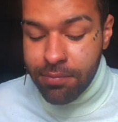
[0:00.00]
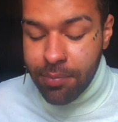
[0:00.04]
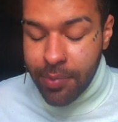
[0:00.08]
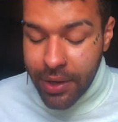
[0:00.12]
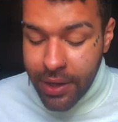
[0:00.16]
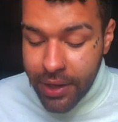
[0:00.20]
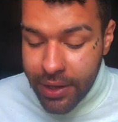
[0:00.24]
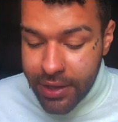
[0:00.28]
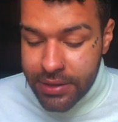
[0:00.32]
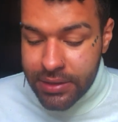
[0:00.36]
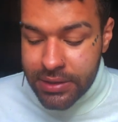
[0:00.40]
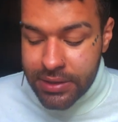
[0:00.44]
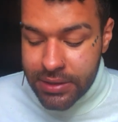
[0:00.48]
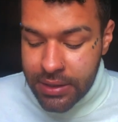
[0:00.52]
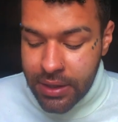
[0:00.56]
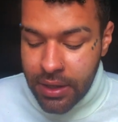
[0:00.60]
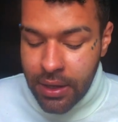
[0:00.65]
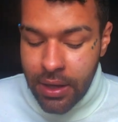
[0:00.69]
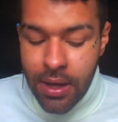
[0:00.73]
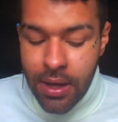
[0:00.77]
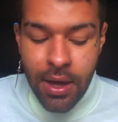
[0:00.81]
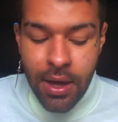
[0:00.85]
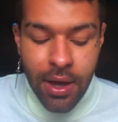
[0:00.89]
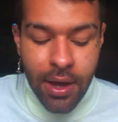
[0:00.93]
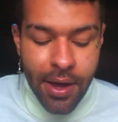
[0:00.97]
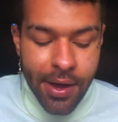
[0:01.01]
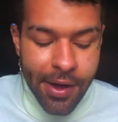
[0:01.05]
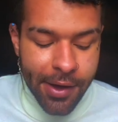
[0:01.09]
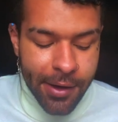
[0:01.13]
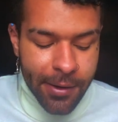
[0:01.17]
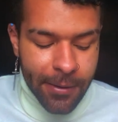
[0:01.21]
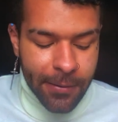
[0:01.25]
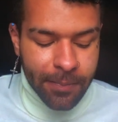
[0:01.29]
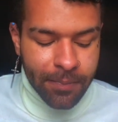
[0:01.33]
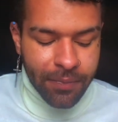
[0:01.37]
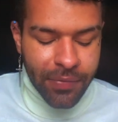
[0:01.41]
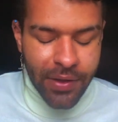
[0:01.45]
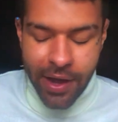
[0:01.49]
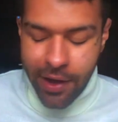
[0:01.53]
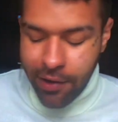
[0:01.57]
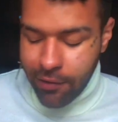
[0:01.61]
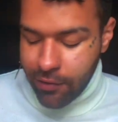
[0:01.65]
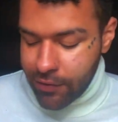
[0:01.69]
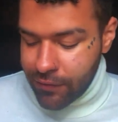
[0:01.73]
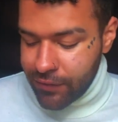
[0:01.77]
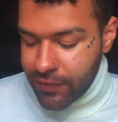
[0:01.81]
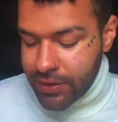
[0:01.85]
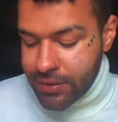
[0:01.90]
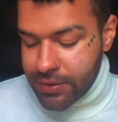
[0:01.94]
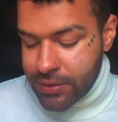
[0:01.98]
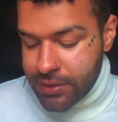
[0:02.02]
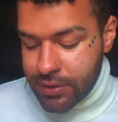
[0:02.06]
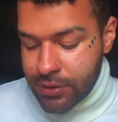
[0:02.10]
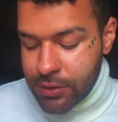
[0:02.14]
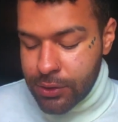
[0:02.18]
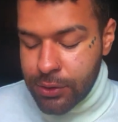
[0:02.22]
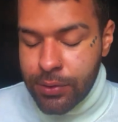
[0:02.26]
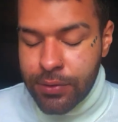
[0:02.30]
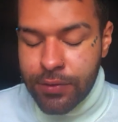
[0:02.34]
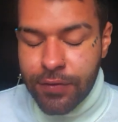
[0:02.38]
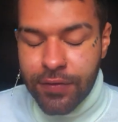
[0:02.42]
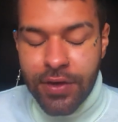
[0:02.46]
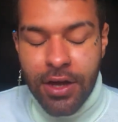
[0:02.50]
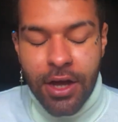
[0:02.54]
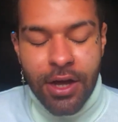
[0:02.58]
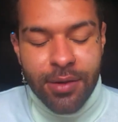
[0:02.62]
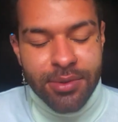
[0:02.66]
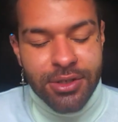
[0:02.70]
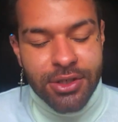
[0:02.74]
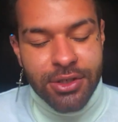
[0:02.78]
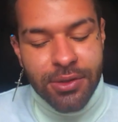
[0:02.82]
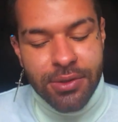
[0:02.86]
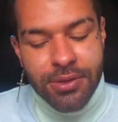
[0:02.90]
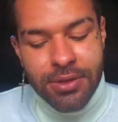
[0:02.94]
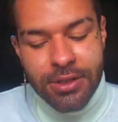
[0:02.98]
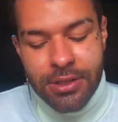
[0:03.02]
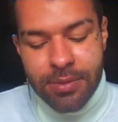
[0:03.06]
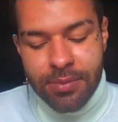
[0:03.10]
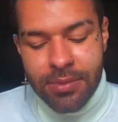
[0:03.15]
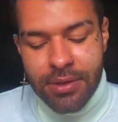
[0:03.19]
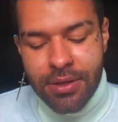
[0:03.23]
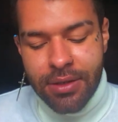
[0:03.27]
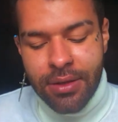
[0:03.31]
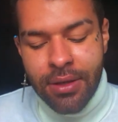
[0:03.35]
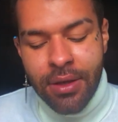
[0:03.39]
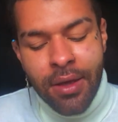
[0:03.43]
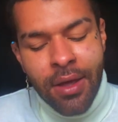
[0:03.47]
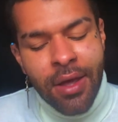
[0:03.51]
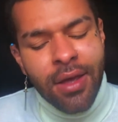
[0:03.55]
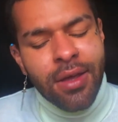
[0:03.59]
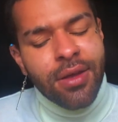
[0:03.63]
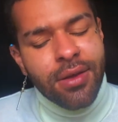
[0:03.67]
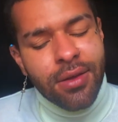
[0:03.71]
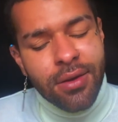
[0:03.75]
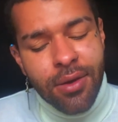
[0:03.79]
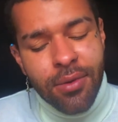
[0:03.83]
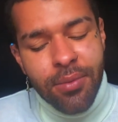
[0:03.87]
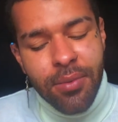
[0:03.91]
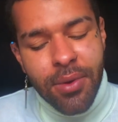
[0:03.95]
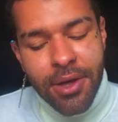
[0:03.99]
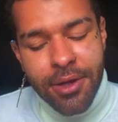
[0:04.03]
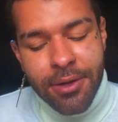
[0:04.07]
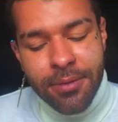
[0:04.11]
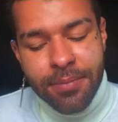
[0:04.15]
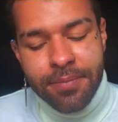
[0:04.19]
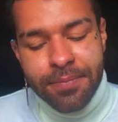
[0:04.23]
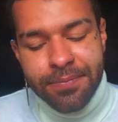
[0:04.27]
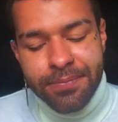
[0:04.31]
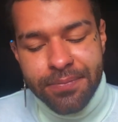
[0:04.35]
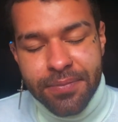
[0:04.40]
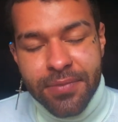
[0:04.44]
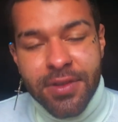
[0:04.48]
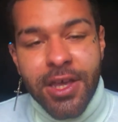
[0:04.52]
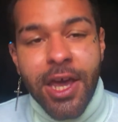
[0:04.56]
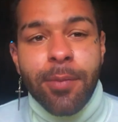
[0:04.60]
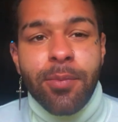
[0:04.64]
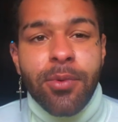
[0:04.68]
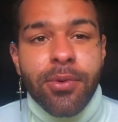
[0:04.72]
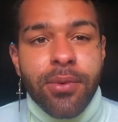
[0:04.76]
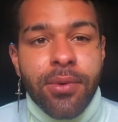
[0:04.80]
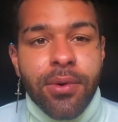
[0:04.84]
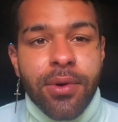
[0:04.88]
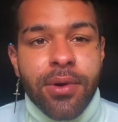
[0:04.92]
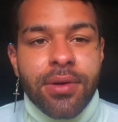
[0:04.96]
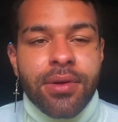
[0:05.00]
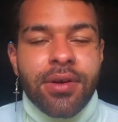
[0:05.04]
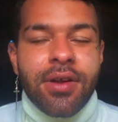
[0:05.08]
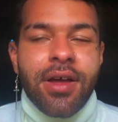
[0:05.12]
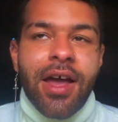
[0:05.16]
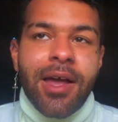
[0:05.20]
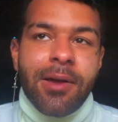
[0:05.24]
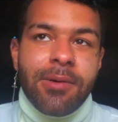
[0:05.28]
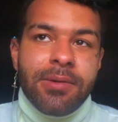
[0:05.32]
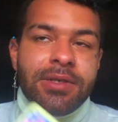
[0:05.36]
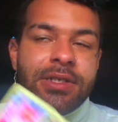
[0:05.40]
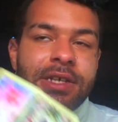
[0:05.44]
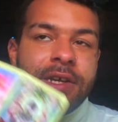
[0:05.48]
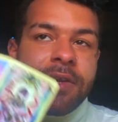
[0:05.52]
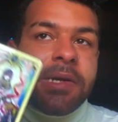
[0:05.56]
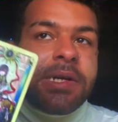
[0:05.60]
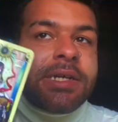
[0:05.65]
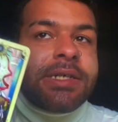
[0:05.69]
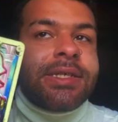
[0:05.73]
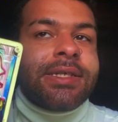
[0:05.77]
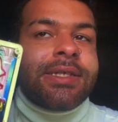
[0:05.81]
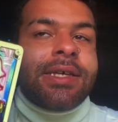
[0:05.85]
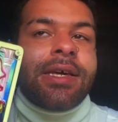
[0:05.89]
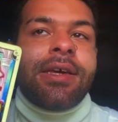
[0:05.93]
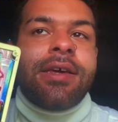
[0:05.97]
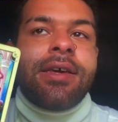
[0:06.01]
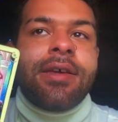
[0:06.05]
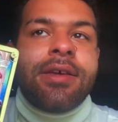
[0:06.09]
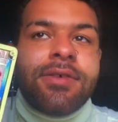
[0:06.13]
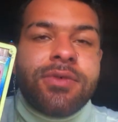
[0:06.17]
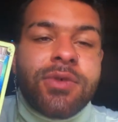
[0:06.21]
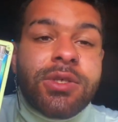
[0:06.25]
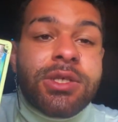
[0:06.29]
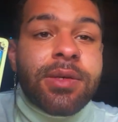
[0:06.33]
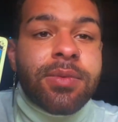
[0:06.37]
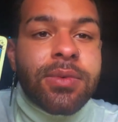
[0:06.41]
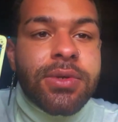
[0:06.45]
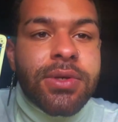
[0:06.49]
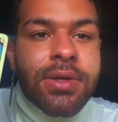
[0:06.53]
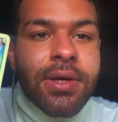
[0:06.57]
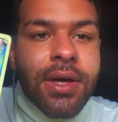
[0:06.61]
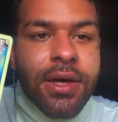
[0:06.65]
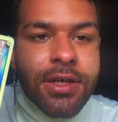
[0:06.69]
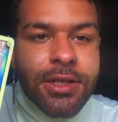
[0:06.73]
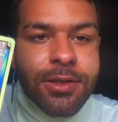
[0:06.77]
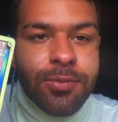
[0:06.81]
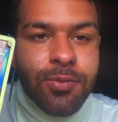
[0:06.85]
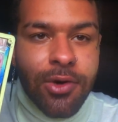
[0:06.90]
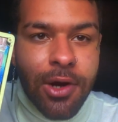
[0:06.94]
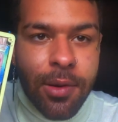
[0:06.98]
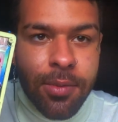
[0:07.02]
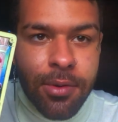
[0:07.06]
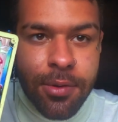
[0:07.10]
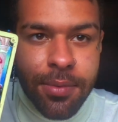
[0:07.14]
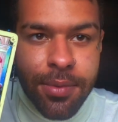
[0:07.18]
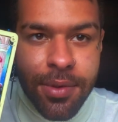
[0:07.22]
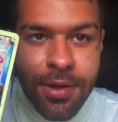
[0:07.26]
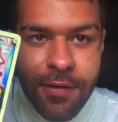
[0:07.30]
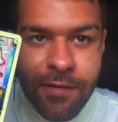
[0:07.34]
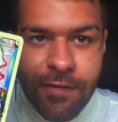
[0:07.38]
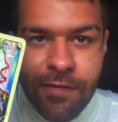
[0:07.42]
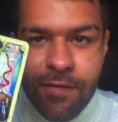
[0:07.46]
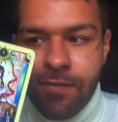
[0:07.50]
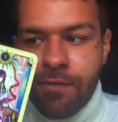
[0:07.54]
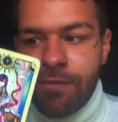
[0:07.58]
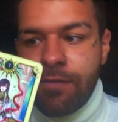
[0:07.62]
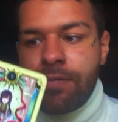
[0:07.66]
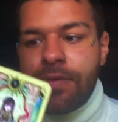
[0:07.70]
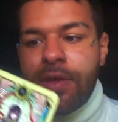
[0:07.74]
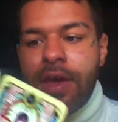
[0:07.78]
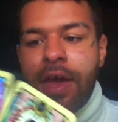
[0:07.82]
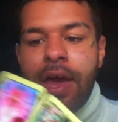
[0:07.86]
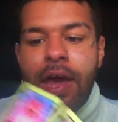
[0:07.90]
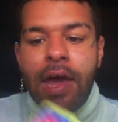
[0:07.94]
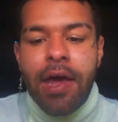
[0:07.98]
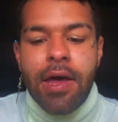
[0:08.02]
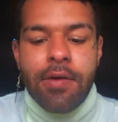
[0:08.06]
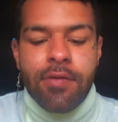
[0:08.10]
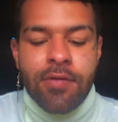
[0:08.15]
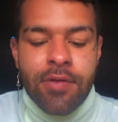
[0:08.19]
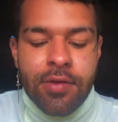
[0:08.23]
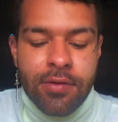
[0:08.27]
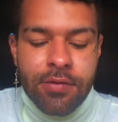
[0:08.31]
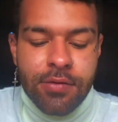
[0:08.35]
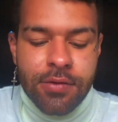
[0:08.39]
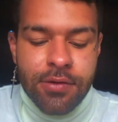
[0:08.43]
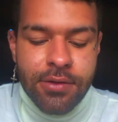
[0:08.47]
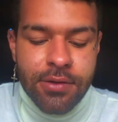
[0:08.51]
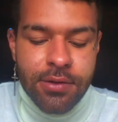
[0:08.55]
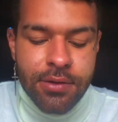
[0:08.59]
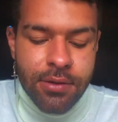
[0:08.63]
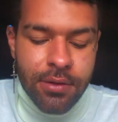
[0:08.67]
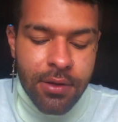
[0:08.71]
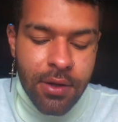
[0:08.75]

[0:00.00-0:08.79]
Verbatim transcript: But Hierophant, Two of Cups shows to me, you know what, Capricorn, I dare I say, some of you guys probably haven't